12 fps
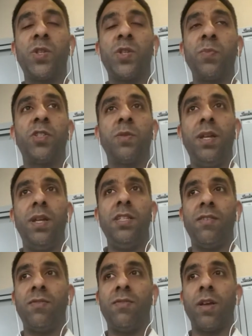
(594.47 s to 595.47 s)

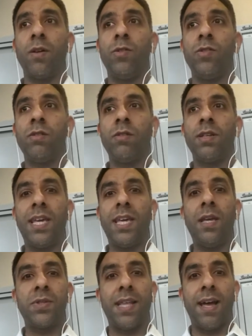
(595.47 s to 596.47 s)
responsibility for those
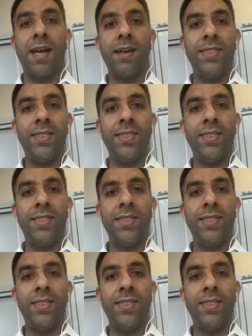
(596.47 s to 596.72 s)
keeps that,